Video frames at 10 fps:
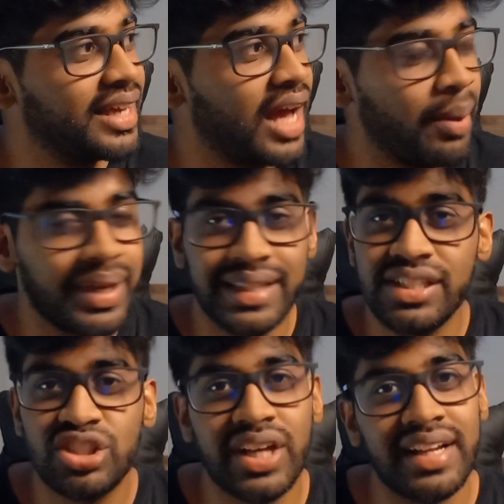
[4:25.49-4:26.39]
I mean,
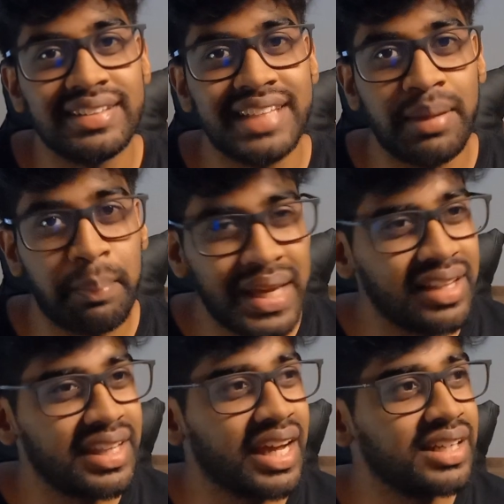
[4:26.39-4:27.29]
this channel's named Peel
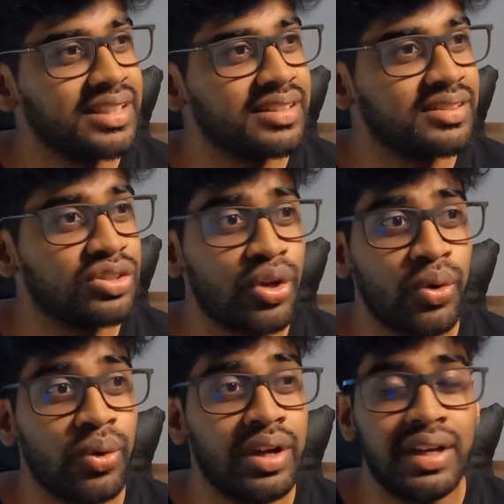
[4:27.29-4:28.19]
the Onions,
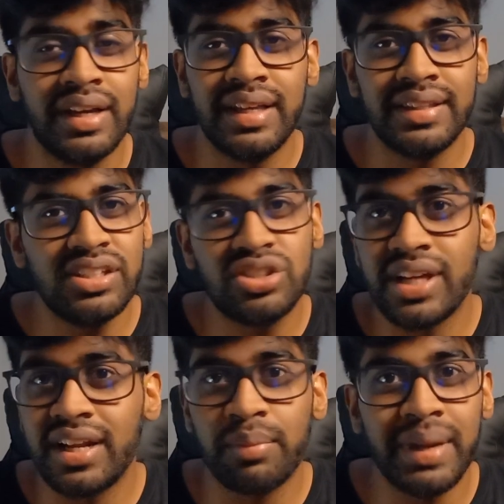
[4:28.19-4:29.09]
so this
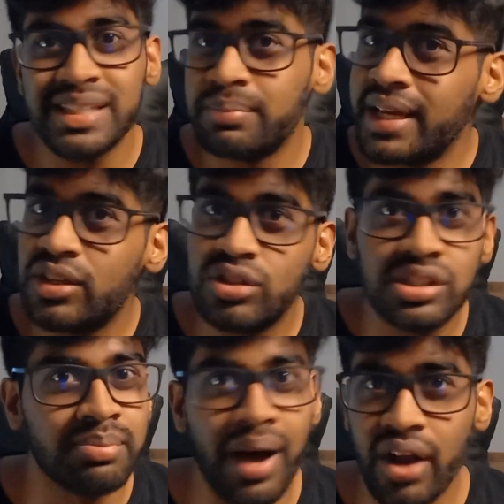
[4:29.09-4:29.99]
channel must make you
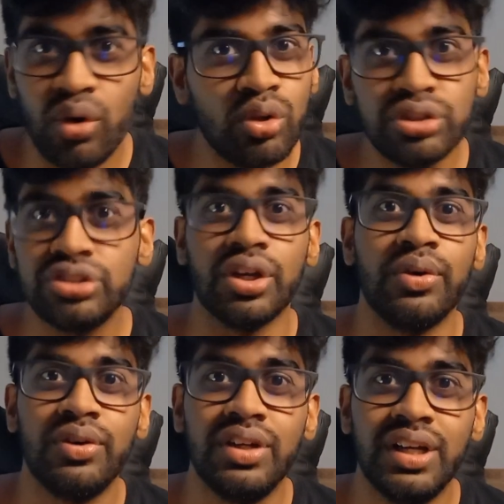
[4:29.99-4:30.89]
smarter also.
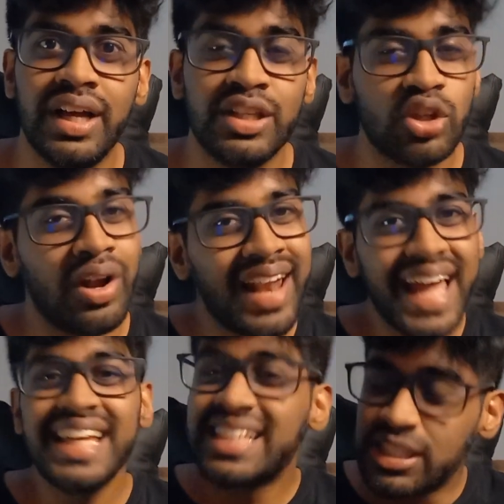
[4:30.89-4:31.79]
So
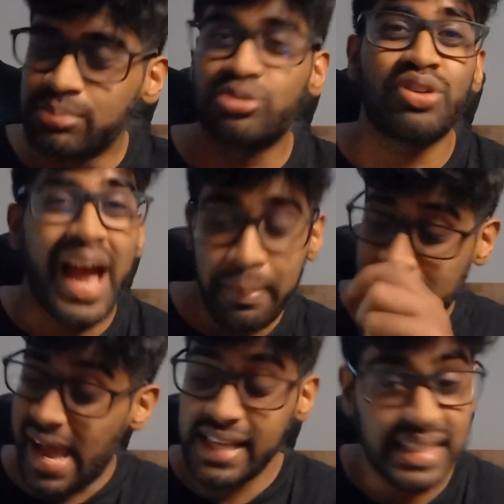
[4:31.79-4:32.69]
like and subscribe,
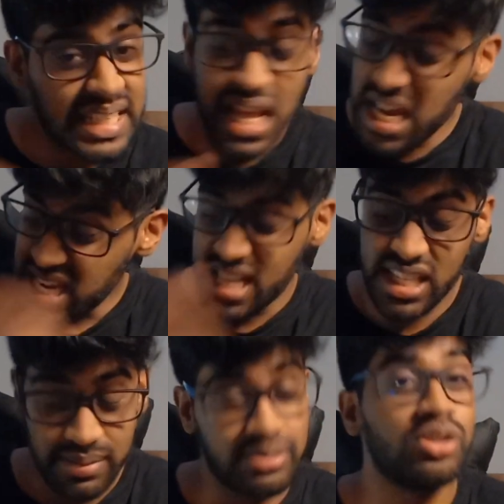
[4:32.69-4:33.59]
guys. Like and
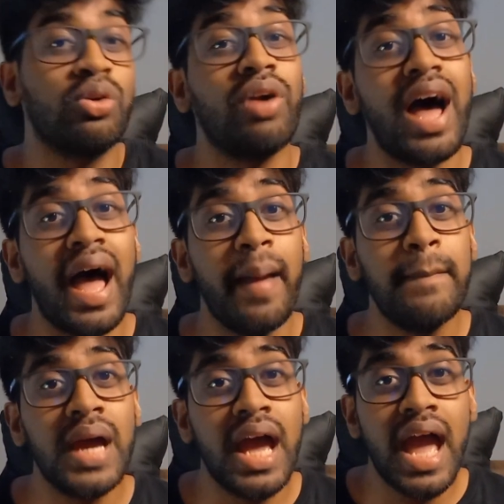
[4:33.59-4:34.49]
subscribe
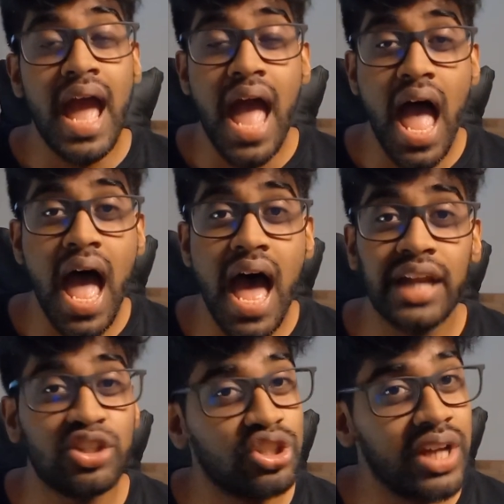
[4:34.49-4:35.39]

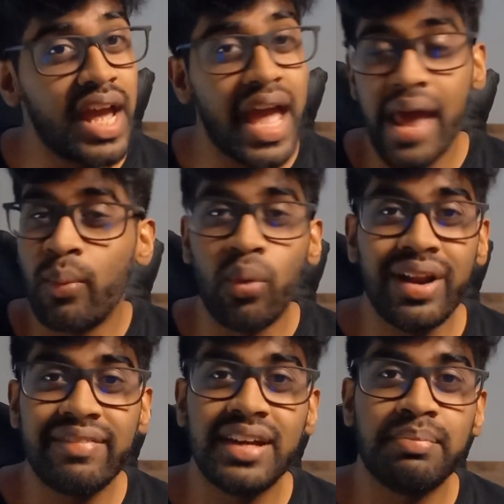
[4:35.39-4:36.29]
and share and
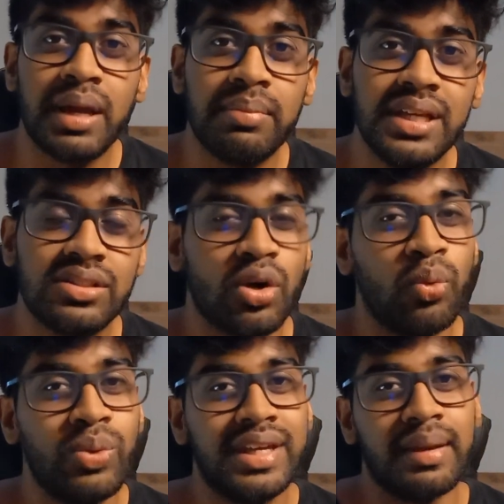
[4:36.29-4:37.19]
whatever it may be so
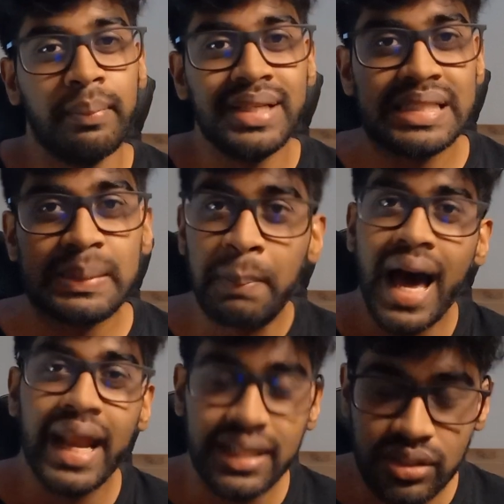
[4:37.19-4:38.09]
we can be
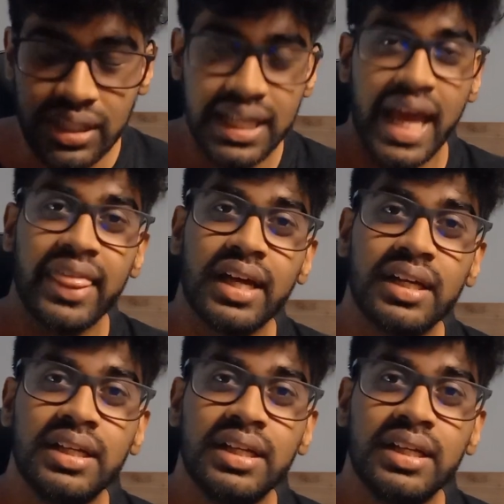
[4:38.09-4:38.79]
smarter together.